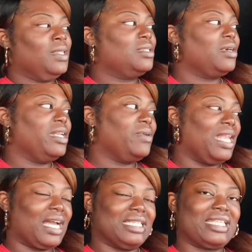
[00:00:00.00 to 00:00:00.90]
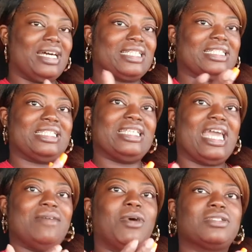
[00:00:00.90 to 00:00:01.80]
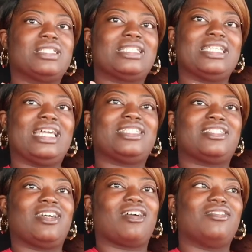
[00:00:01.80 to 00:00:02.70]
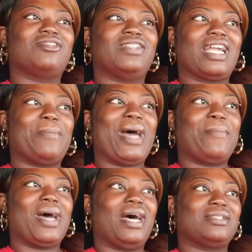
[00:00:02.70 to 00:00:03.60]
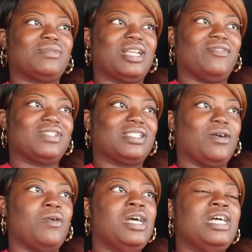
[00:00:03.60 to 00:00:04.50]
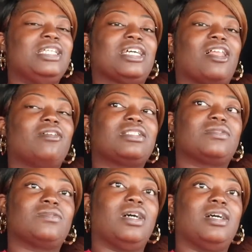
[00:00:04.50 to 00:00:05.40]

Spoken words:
So anyway, like I said, I was at the TA. Most of the TAs that y'all go to, they got Popeyes or whatever. So the closest